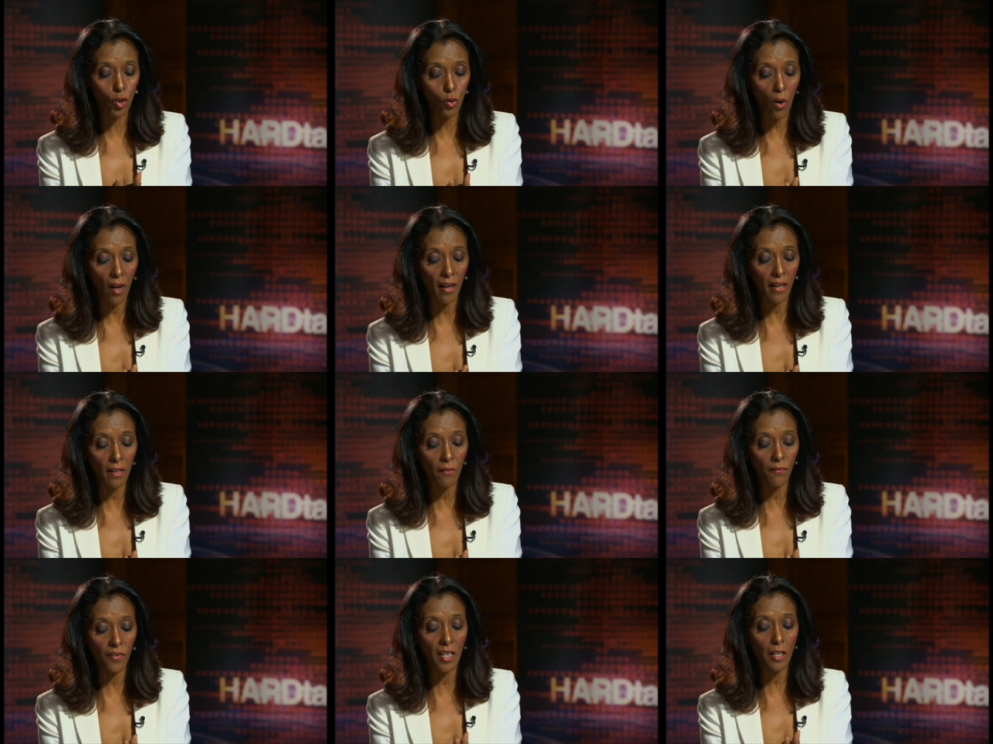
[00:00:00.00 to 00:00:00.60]

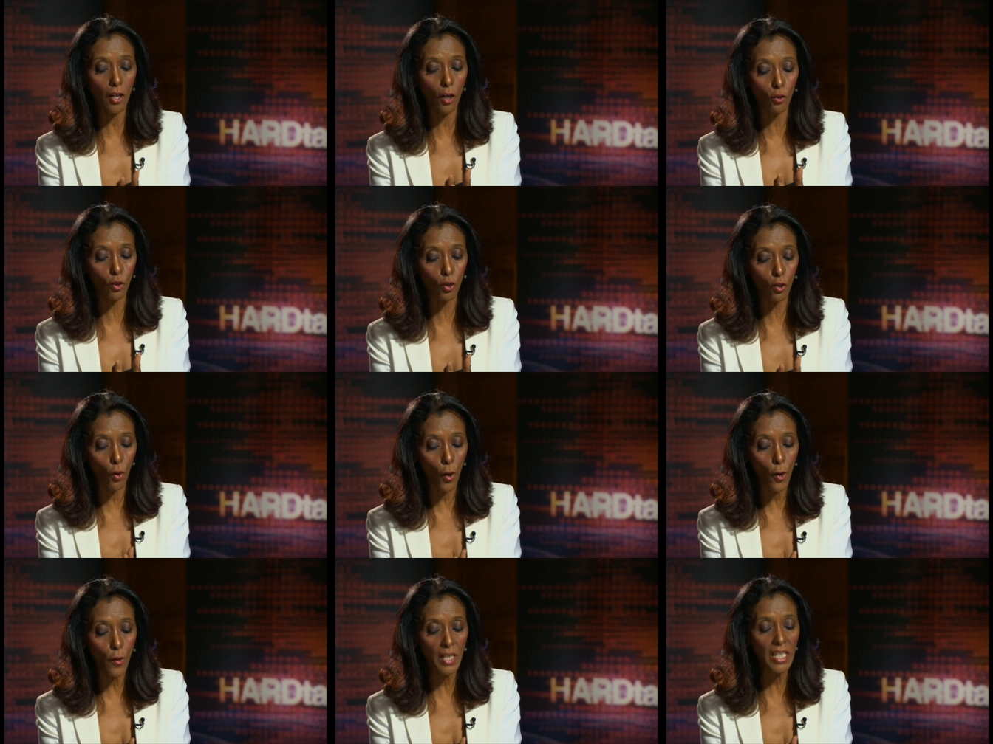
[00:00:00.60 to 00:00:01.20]
driving
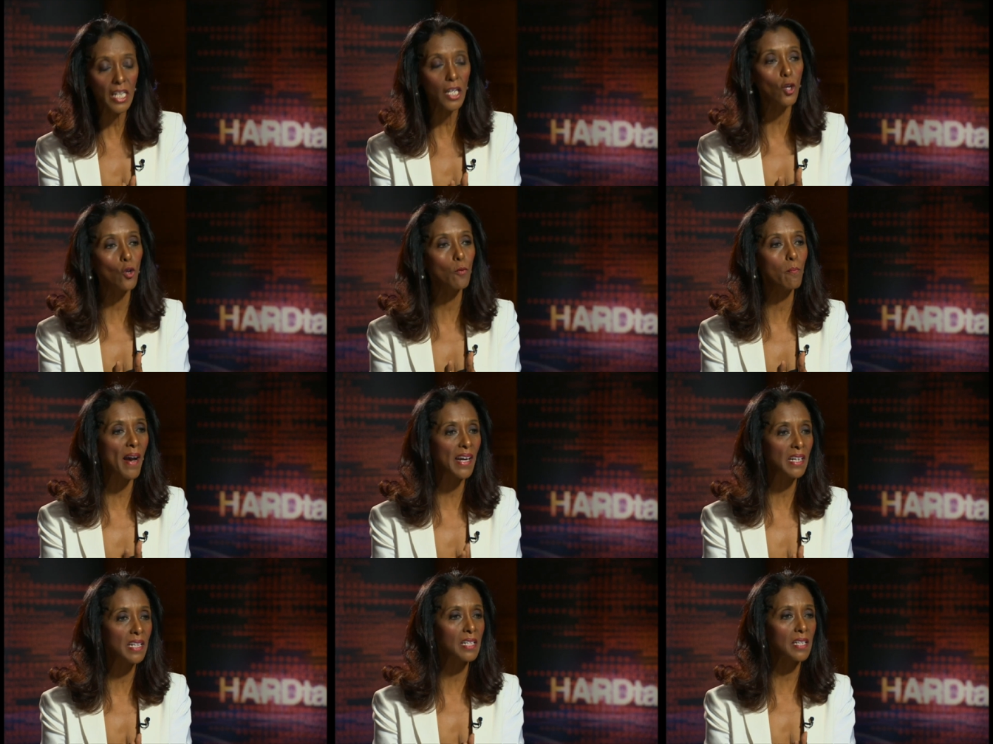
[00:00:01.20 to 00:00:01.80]
growing
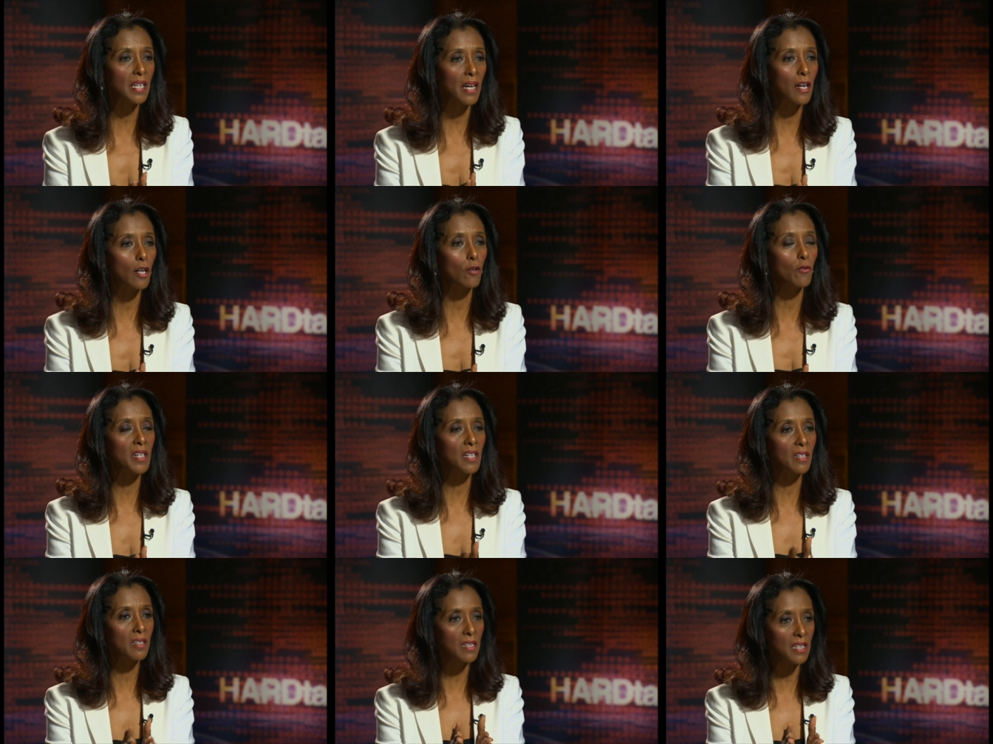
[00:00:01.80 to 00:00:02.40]

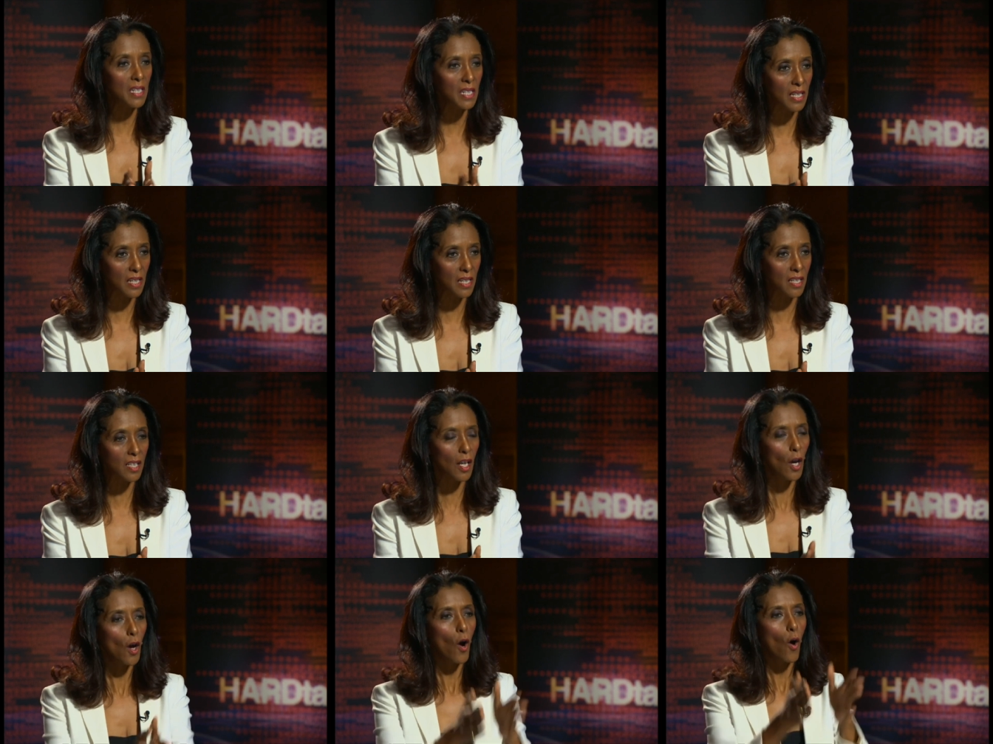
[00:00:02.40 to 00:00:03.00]
humanitarian
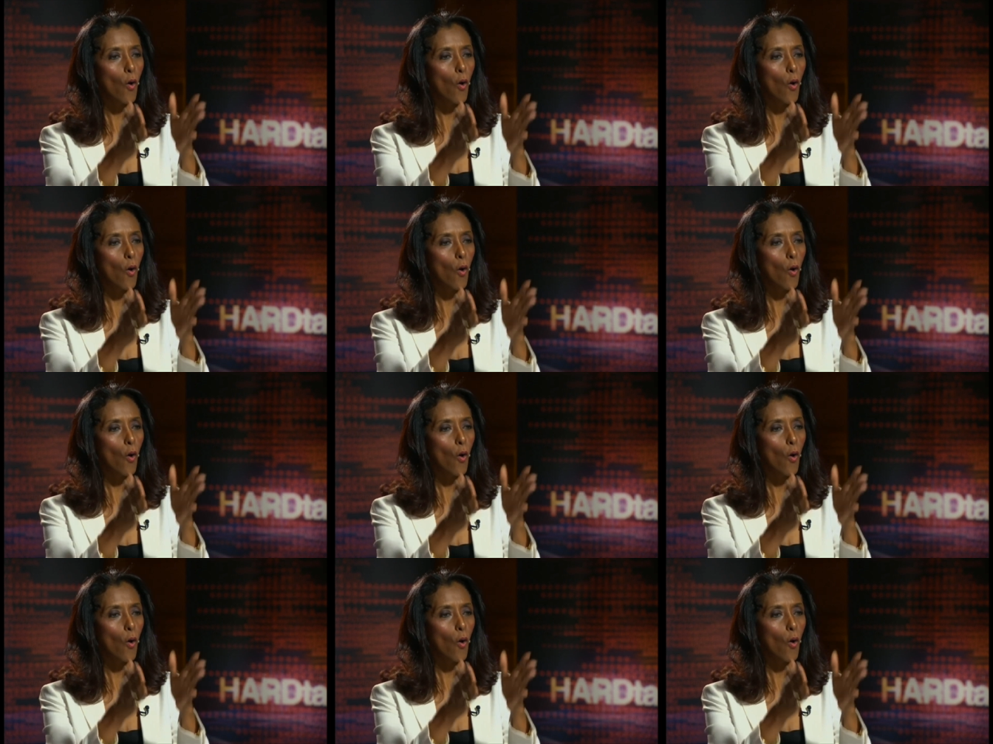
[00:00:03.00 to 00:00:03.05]
needs.